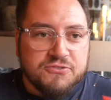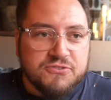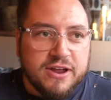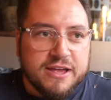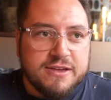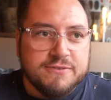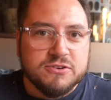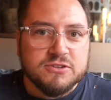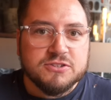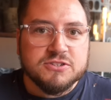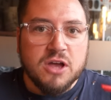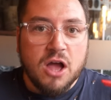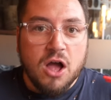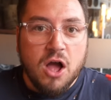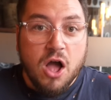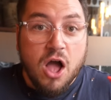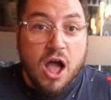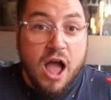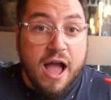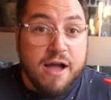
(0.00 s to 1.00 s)
flavours
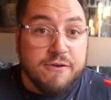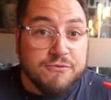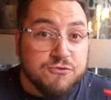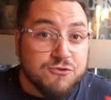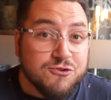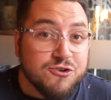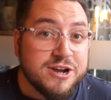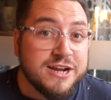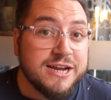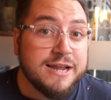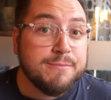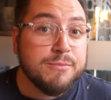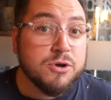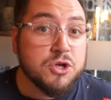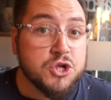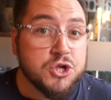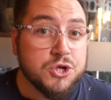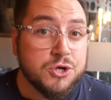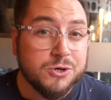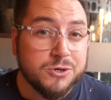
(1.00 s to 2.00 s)
have really
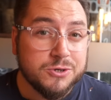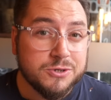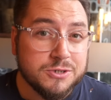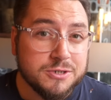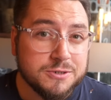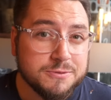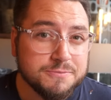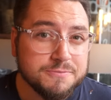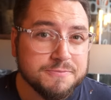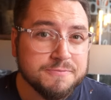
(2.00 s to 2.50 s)
matured.